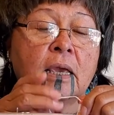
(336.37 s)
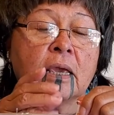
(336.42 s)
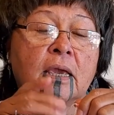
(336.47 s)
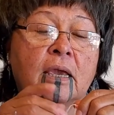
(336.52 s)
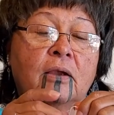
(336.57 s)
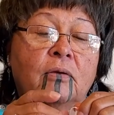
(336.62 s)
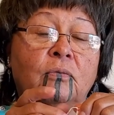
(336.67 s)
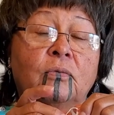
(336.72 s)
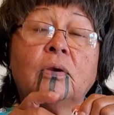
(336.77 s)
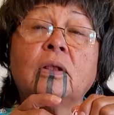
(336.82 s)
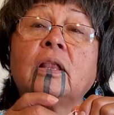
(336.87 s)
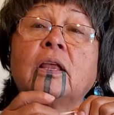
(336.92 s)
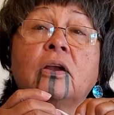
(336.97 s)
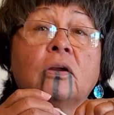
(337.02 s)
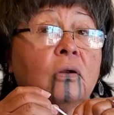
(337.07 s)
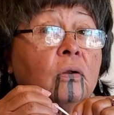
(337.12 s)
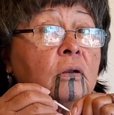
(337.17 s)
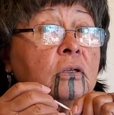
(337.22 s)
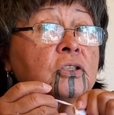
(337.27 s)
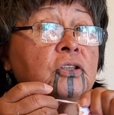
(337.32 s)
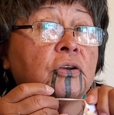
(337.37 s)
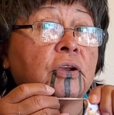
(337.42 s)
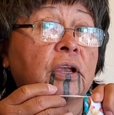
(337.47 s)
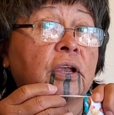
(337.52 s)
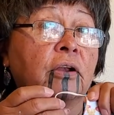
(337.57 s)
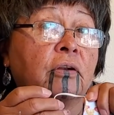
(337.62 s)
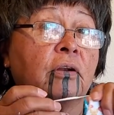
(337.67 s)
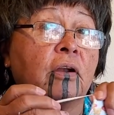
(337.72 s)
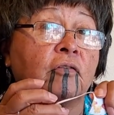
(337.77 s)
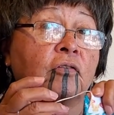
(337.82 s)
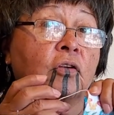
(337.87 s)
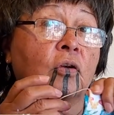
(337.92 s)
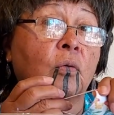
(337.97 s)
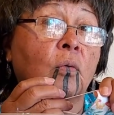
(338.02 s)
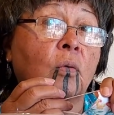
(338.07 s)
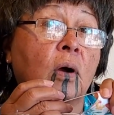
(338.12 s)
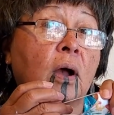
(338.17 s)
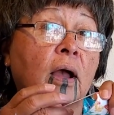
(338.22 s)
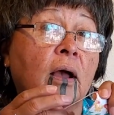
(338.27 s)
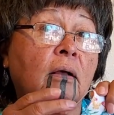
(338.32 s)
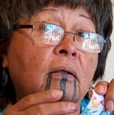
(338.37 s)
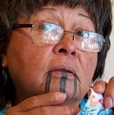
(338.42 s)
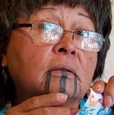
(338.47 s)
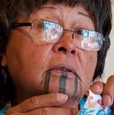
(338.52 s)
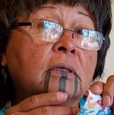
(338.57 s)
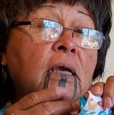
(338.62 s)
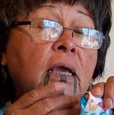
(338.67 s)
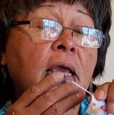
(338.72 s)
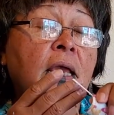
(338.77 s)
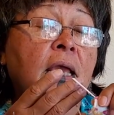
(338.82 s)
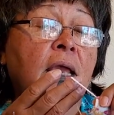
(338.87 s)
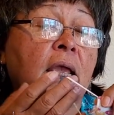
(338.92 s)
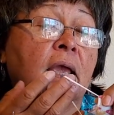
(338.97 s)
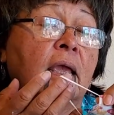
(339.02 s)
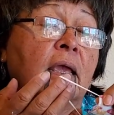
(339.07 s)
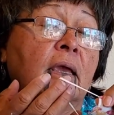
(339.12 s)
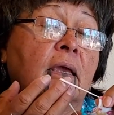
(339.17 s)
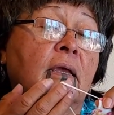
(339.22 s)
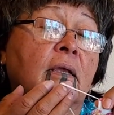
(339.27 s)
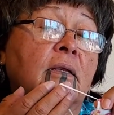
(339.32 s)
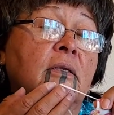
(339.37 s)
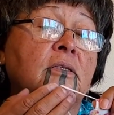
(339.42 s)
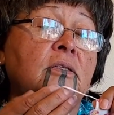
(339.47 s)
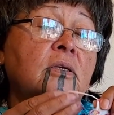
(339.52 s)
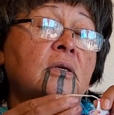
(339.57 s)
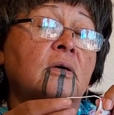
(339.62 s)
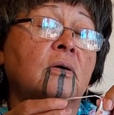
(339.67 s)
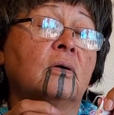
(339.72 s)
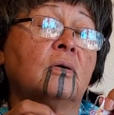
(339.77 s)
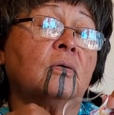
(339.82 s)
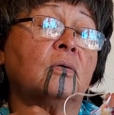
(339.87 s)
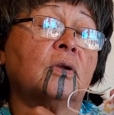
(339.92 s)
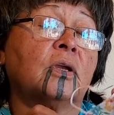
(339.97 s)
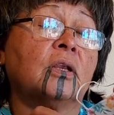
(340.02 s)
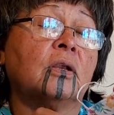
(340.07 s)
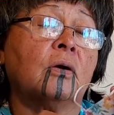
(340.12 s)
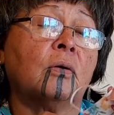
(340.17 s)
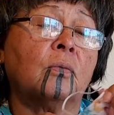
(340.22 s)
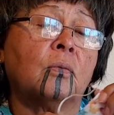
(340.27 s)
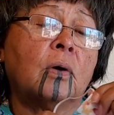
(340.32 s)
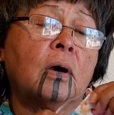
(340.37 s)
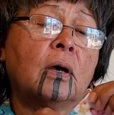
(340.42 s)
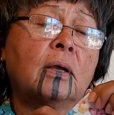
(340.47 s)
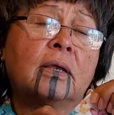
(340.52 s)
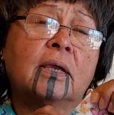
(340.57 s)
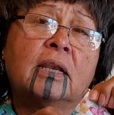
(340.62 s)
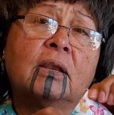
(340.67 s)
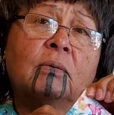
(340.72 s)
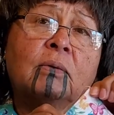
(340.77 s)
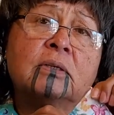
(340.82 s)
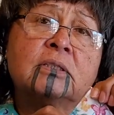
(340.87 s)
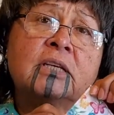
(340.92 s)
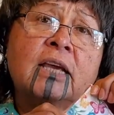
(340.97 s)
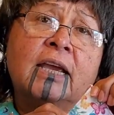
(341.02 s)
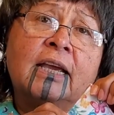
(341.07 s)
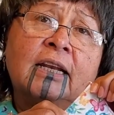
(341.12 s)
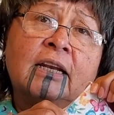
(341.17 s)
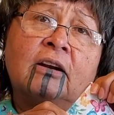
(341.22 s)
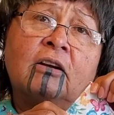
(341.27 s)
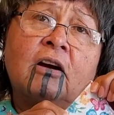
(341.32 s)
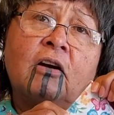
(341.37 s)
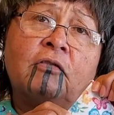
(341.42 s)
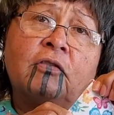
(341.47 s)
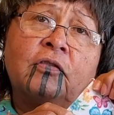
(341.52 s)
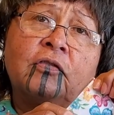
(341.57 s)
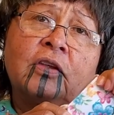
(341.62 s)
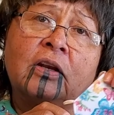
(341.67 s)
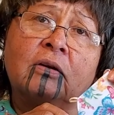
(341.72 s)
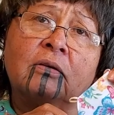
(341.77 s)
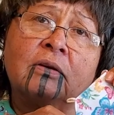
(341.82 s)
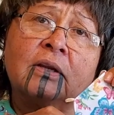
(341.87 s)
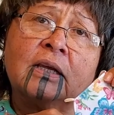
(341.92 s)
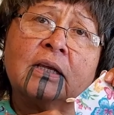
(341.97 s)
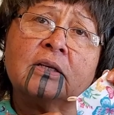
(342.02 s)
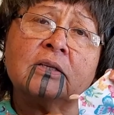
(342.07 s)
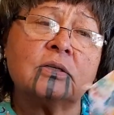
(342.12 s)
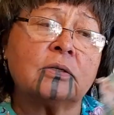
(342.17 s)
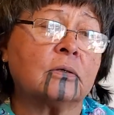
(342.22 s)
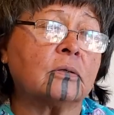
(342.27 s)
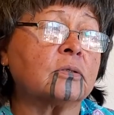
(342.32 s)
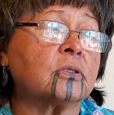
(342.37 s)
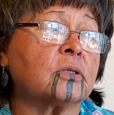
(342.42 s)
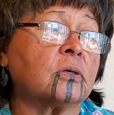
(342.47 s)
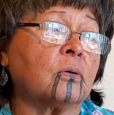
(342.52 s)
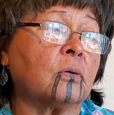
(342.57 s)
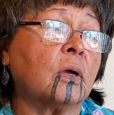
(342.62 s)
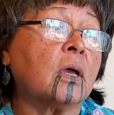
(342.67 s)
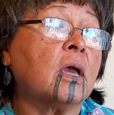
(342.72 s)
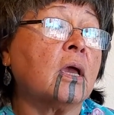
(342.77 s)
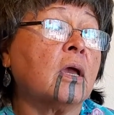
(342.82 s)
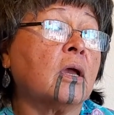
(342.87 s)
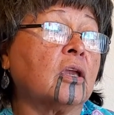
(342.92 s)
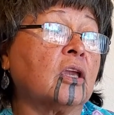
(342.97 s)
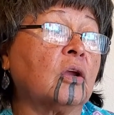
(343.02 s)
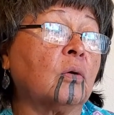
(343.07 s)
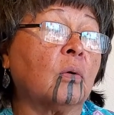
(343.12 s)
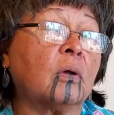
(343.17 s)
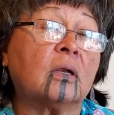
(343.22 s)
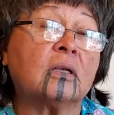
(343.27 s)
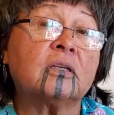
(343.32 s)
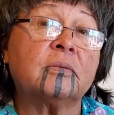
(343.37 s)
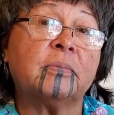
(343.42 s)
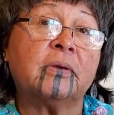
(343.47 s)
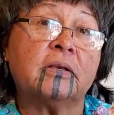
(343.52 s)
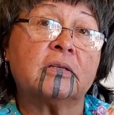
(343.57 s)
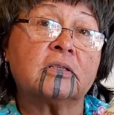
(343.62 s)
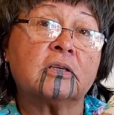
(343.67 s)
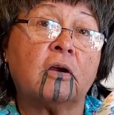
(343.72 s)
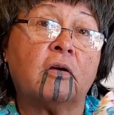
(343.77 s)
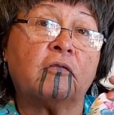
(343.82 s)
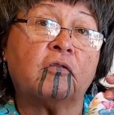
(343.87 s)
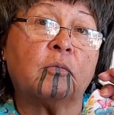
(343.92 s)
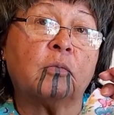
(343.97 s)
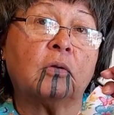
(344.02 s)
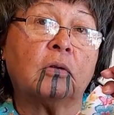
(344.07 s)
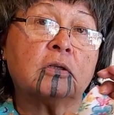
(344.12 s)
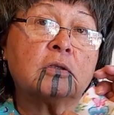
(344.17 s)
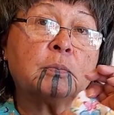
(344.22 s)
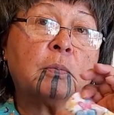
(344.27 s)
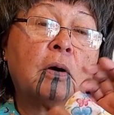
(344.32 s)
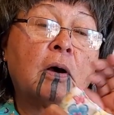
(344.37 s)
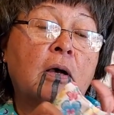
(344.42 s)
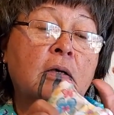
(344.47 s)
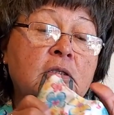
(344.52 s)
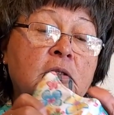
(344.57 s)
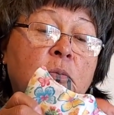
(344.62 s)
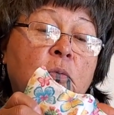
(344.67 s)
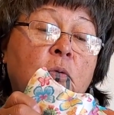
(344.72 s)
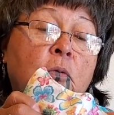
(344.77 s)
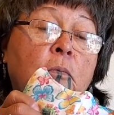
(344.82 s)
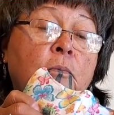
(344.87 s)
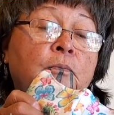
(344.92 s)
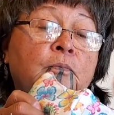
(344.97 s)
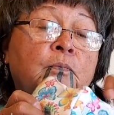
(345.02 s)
It really hurts your ear after a while. And so you don't want anyone taking it off if they don't need to. So you want it to be as comfortable as possible.